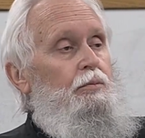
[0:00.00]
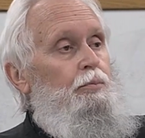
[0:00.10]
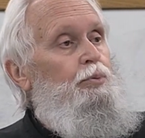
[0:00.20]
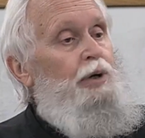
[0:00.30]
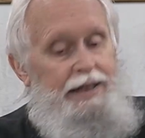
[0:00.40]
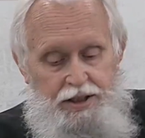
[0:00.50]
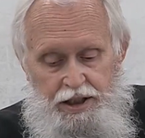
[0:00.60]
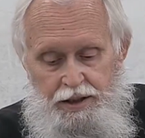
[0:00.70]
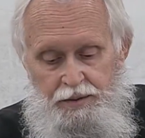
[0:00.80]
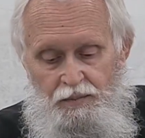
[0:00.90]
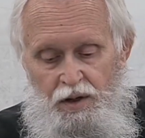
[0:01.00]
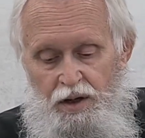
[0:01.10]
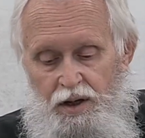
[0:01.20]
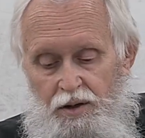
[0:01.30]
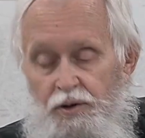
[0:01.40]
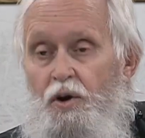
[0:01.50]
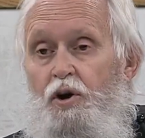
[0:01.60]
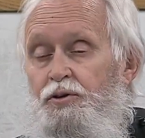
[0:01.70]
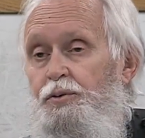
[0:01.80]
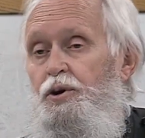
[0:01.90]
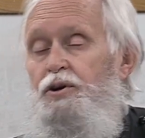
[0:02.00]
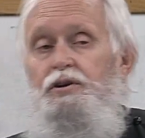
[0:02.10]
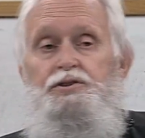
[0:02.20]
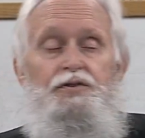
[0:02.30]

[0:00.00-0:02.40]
Britain, northward as